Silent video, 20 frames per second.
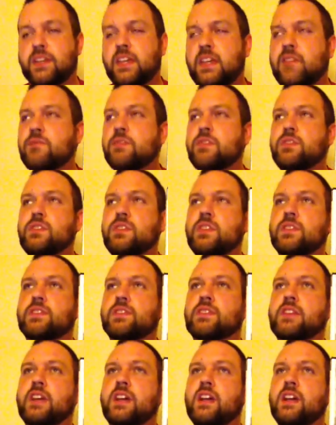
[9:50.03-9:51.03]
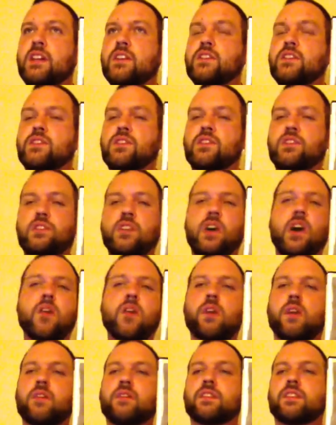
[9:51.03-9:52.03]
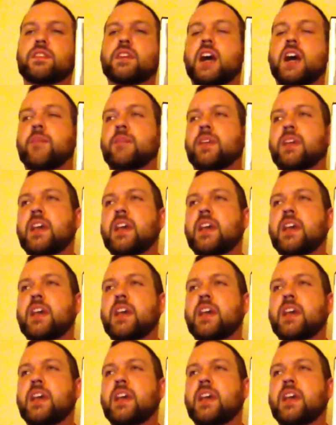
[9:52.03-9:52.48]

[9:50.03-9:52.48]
He was just so over the top.